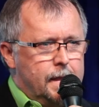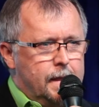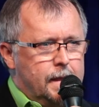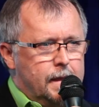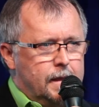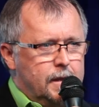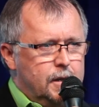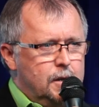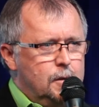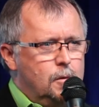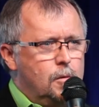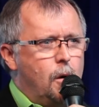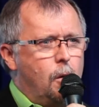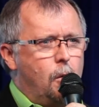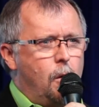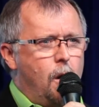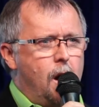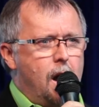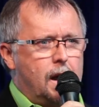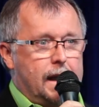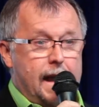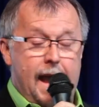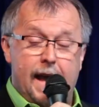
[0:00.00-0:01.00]
you will
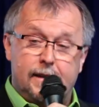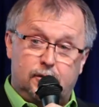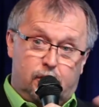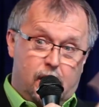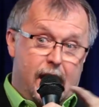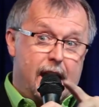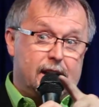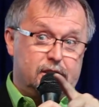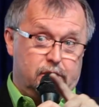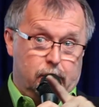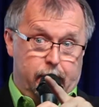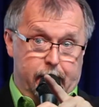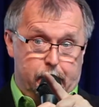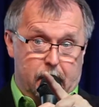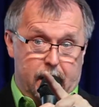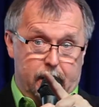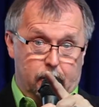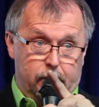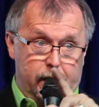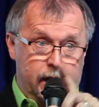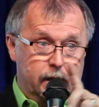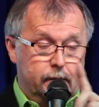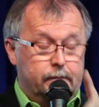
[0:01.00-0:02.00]
walk, and graduate, by
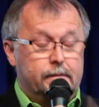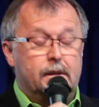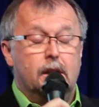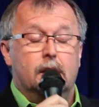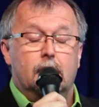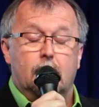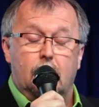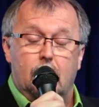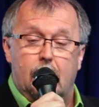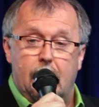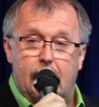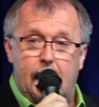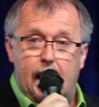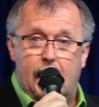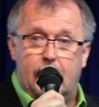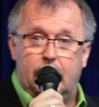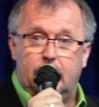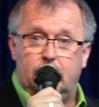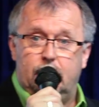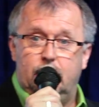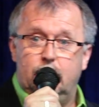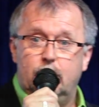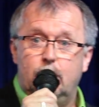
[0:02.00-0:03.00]
the way,
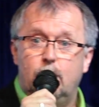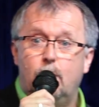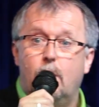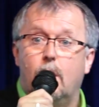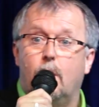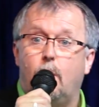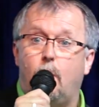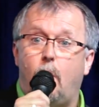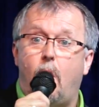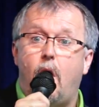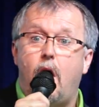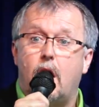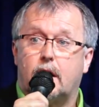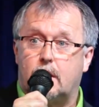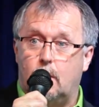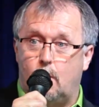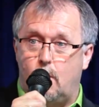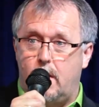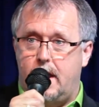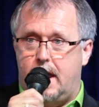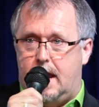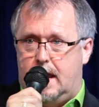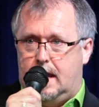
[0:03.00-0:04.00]
you will walk
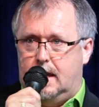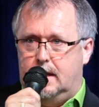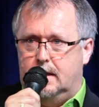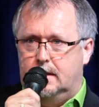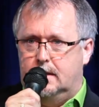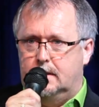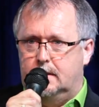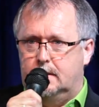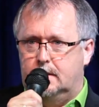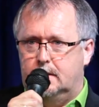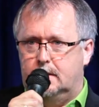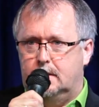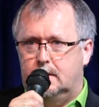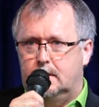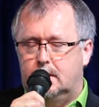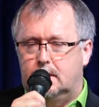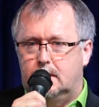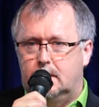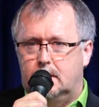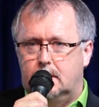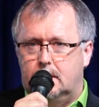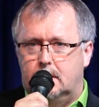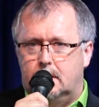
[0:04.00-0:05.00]
away
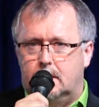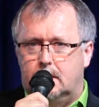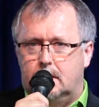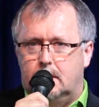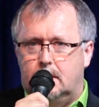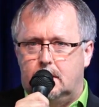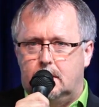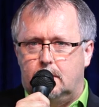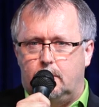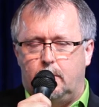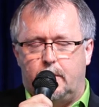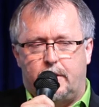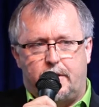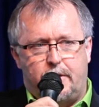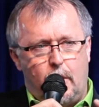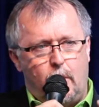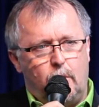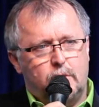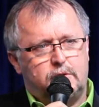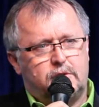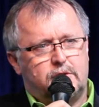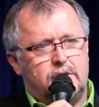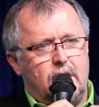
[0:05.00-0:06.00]
with
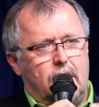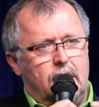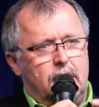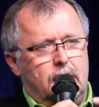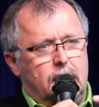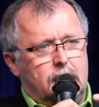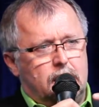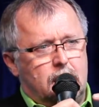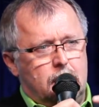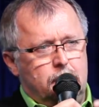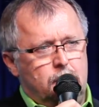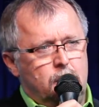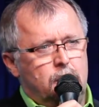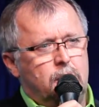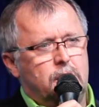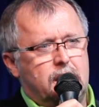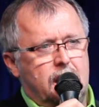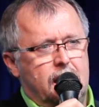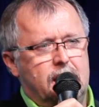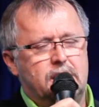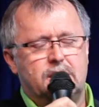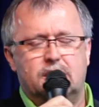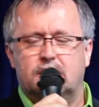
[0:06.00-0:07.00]
those
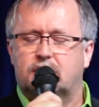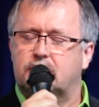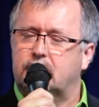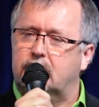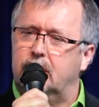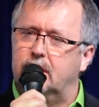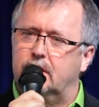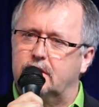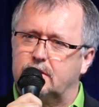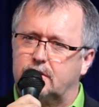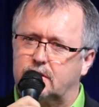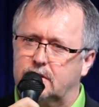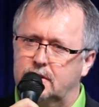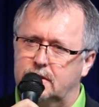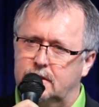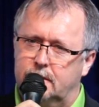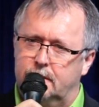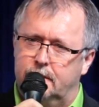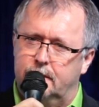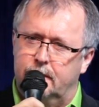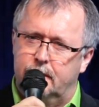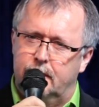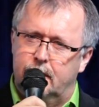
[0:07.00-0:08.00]
communication skills.
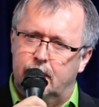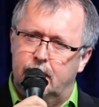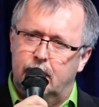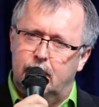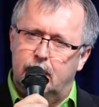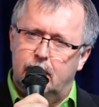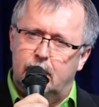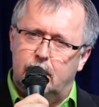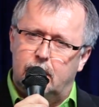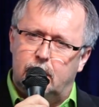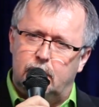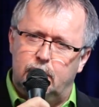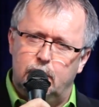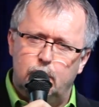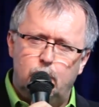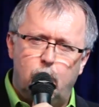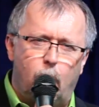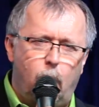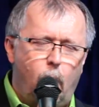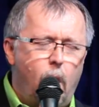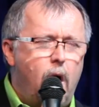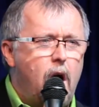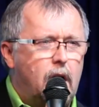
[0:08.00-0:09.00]
You
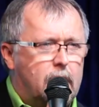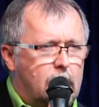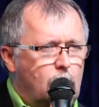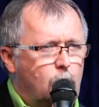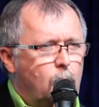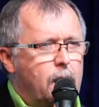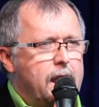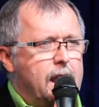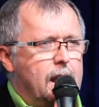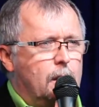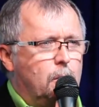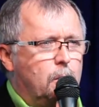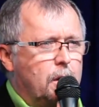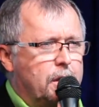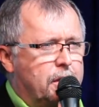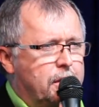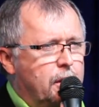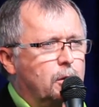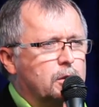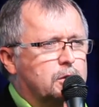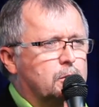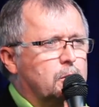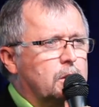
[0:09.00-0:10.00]
will walk away with
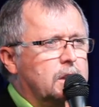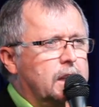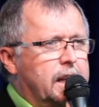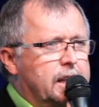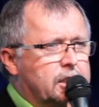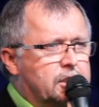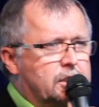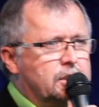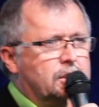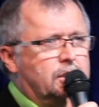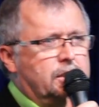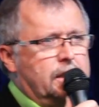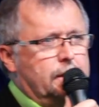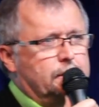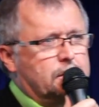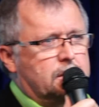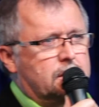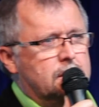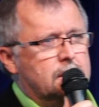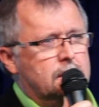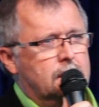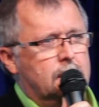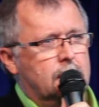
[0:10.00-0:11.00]
those
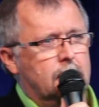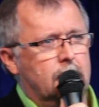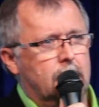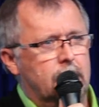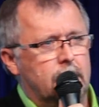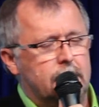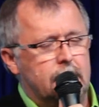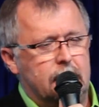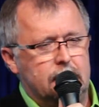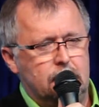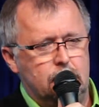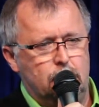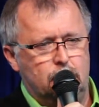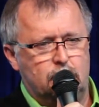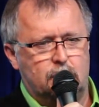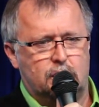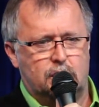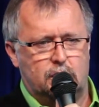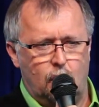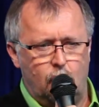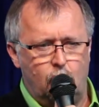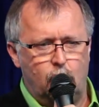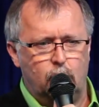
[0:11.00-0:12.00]
relationships that you
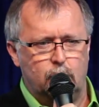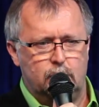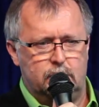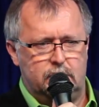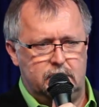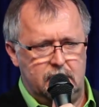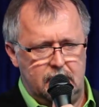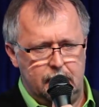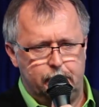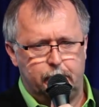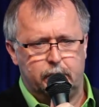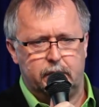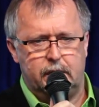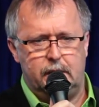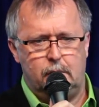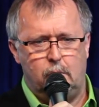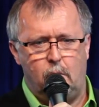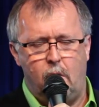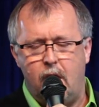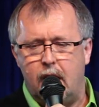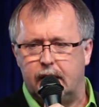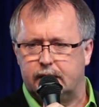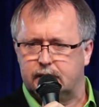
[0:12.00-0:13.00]
so deeply
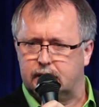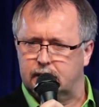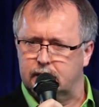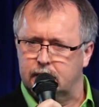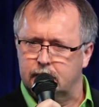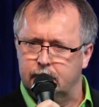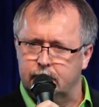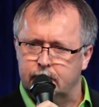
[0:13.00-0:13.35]
want.